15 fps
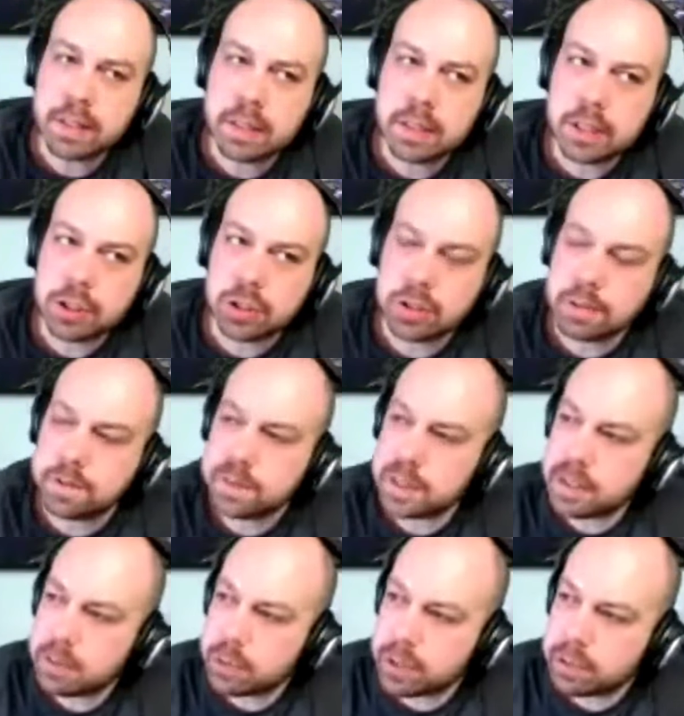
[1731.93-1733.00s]
Isn't that an additional
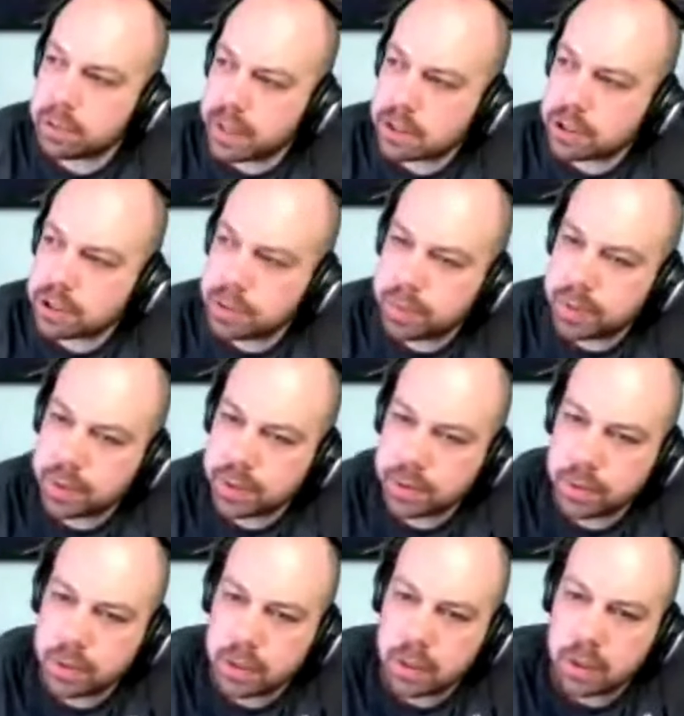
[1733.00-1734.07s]
fee with MailChimp,
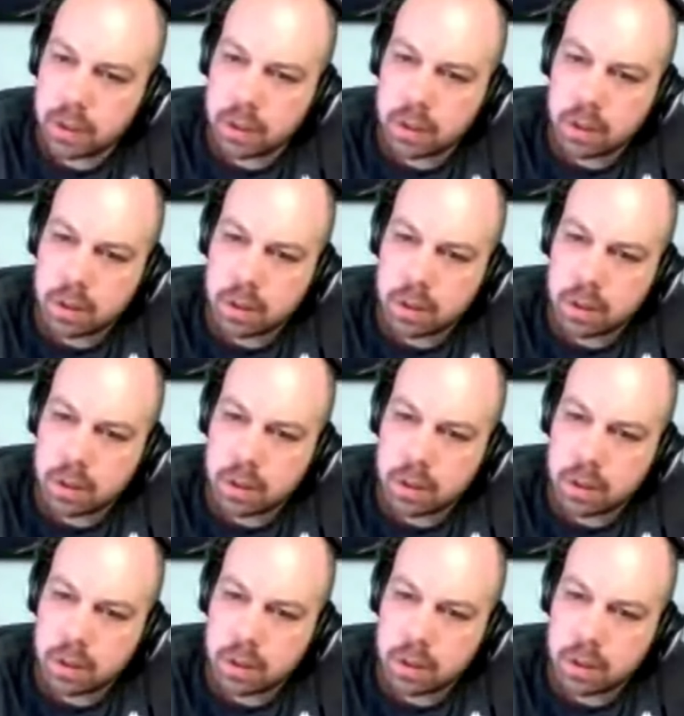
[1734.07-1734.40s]
though?